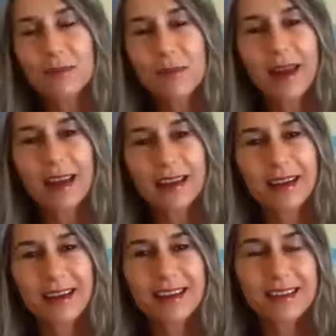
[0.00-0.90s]
make at
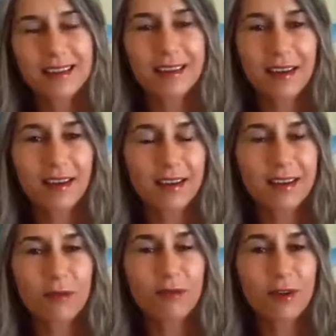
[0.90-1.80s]
least a
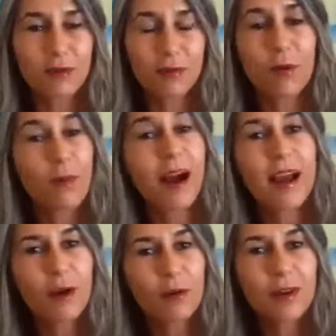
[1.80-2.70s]
difference for
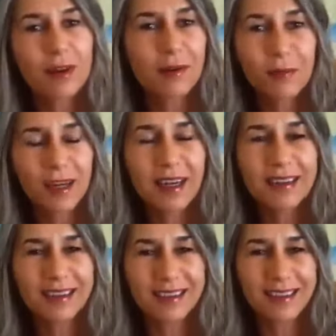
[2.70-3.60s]
my own inner
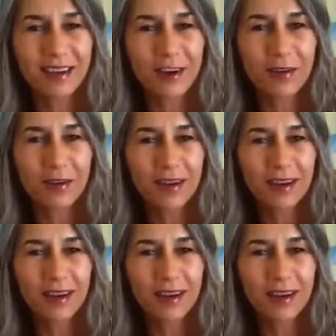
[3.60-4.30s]
peace, you know?